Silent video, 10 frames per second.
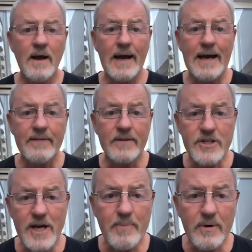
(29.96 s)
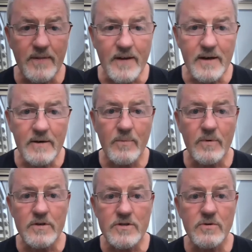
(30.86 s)
and the chap on there
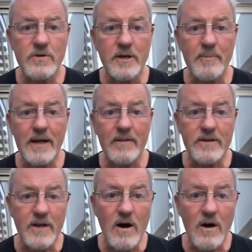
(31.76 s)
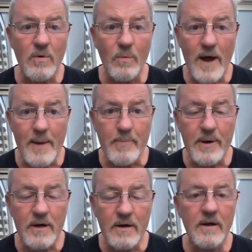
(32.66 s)
was talking about the dark web
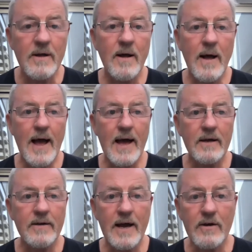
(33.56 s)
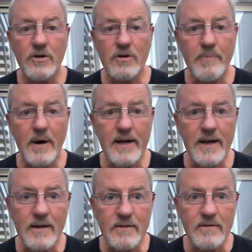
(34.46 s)
and how you could buy
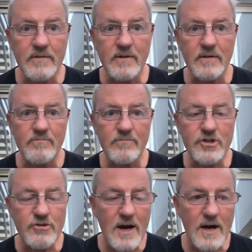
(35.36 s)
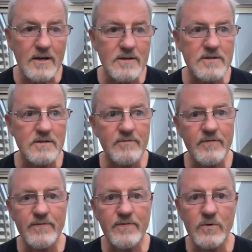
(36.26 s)
guns and drugs and
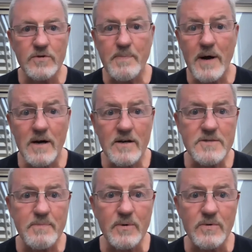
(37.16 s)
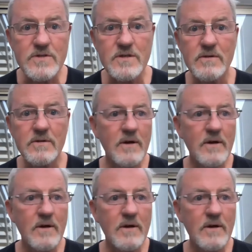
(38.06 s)
false passports and